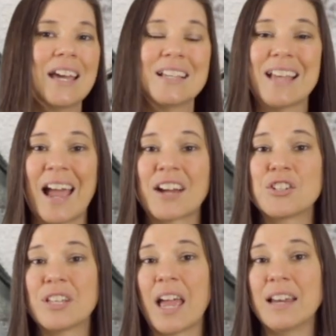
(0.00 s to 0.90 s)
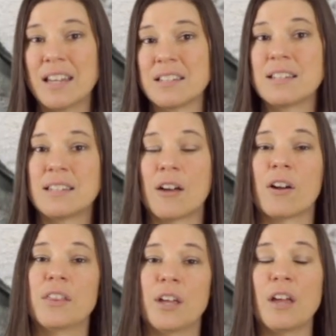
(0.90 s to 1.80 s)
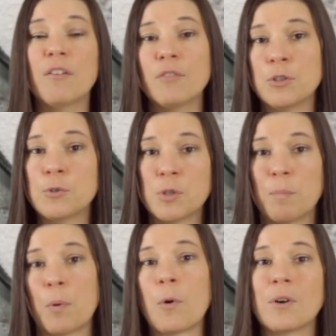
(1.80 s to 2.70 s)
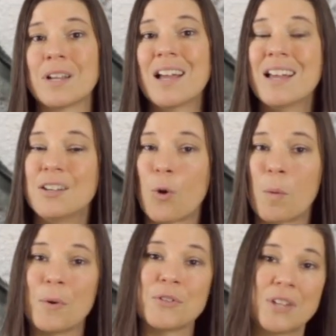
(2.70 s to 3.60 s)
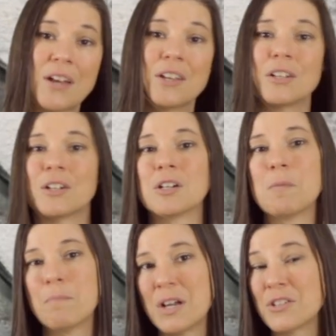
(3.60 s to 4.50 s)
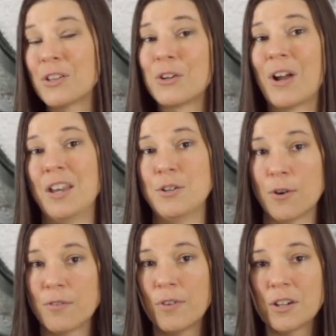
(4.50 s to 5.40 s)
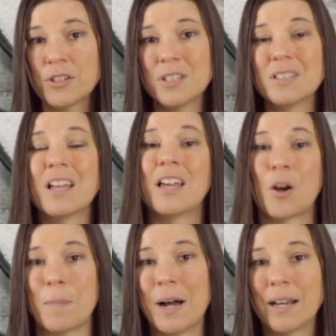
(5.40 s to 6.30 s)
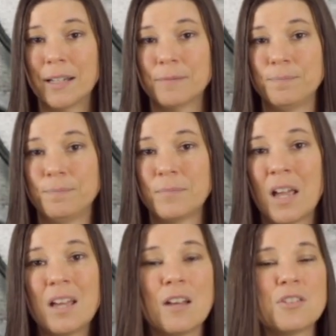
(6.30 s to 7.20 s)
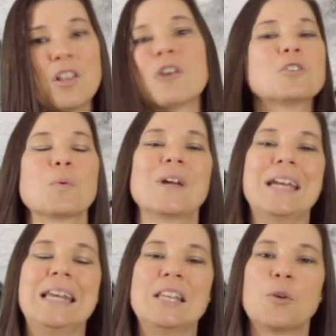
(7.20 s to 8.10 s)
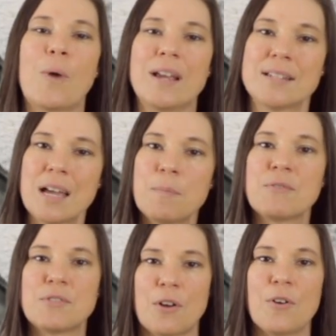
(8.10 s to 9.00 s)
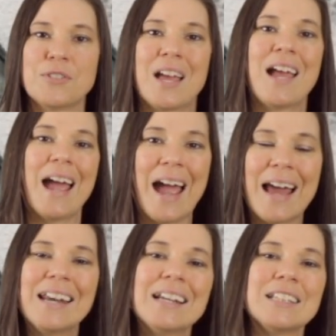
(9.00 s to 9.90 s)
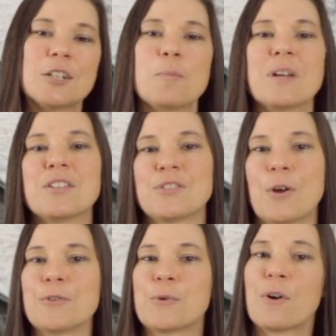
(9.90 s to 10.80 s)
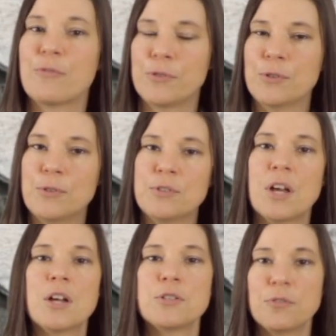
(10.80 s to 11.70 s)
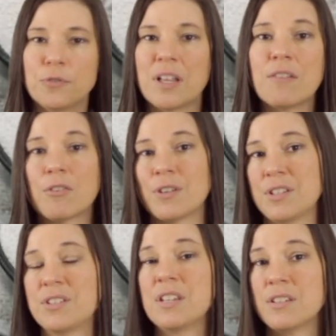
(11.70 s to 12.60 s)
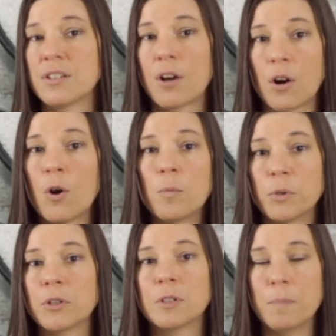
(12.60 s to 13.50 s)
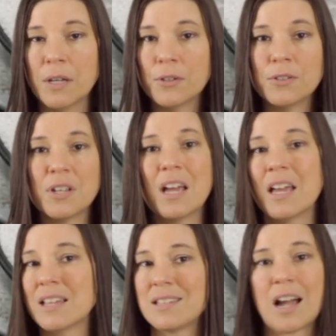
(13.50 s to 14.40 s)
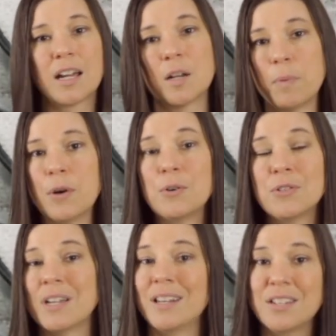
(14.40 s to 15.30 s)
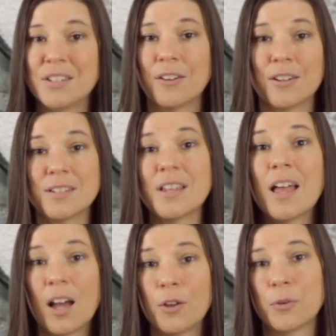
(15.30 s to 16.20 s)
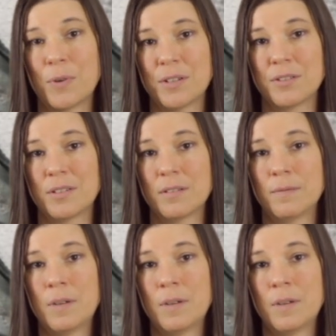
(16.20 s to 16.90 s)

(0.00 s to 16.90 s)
It is actually a necessary thing to support normal cellular, muscular, and nerve function in our body. Now, as long as we're eating the right type of salt, adding a little bit of salt to our foods to flavor and season our home-cooked meals is not going to pose any serious health risks.